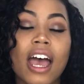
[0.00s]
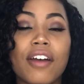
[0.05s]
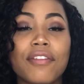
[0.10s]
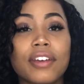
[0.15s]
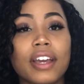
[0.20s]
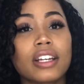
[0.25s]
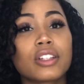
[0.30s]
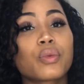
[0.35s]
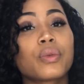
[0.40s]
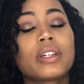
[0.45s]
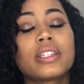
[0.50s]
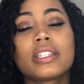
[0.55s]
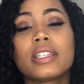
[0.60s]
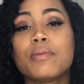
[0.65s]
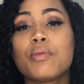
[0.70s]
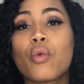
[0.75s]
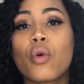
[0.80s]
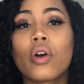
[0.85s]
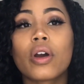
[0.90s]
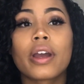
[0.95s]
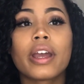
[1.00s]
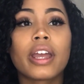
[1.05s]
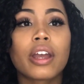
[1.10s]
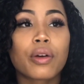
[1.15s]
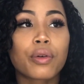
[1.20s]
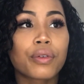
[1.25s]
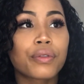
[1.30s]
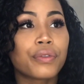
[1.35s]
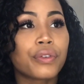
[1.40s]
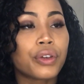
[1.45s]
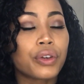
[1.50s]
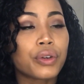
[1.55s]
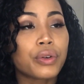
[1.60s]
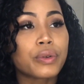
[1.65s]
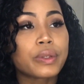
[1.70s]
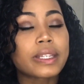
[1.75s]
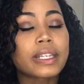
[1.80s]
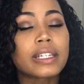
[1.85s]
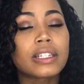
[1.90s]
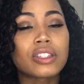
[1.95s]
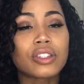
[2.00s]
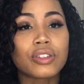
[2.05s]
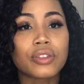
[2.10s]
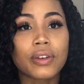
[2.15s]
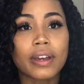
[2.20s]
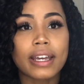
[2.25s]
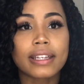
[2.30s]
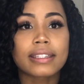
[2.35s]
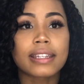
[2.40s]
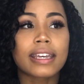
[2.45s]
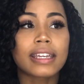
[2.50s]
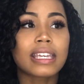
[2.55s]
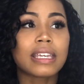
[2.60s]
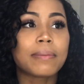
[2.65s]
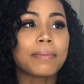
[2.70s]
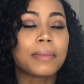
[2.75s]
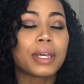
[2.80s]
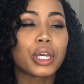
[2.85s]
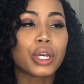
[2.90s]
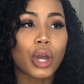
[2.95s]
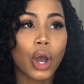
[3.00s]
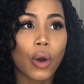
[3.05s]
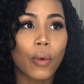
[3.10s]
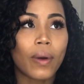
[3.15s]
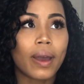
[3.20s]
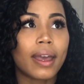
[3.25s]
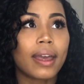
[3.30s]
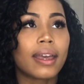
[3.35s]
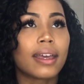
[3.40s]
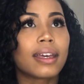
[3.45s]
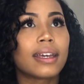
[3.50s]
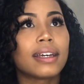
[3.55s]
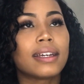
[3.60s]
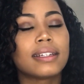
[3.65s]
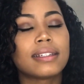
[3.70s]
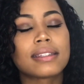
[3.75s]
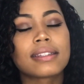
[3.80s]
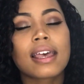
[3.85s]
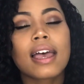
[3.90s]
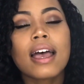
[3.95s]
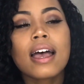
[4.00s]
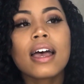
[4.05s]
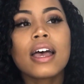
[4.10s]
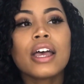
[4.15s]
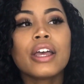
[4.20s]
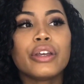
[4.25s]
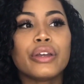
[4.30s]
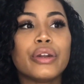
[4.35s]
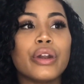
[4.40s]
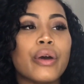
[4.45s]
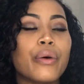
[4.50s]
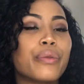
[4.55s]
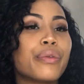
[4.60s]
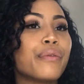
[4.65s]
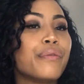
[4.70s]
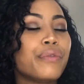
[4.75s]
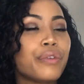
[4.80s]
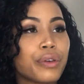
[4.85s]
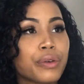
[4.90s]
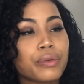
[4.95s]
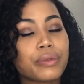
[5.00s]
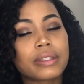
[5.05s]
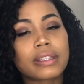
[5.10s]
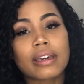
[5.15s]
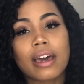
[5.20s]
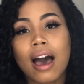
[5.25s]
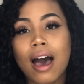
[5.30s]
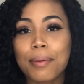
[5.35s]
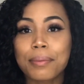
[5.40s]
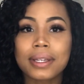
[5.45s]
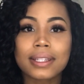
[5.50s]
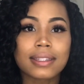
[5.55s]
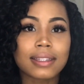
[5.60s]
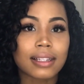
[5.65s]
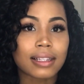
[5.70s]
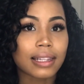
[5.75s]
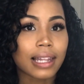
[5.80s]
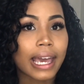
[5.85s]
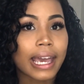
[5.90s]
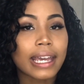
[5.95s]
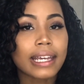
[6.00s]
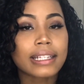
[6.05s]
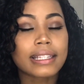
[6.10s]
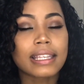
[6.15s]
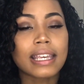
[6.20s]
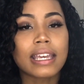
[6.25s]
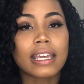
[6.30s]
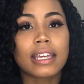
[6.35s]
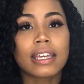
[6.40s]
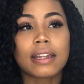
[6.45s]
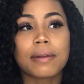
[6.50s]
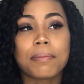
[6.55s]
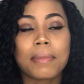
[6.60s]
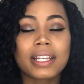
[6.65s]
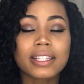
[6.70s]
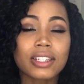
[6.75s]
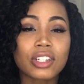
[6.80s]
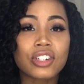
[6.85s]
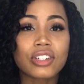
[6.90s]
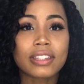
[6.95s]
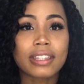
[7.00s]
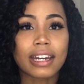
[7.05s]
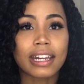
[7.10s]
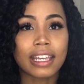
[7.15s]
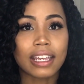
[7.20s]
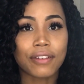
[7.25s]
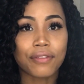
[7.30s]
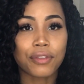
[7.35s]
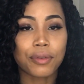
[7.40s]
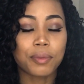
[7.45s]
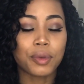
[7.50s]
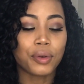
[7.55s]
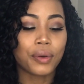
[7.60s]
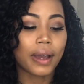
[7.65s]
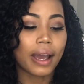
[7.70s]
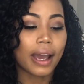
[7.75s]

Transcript: If you guys want to see more hair reviews, it's you guys that keep me going. It's, you know, the views, the comments, the likes, and messages that I get from you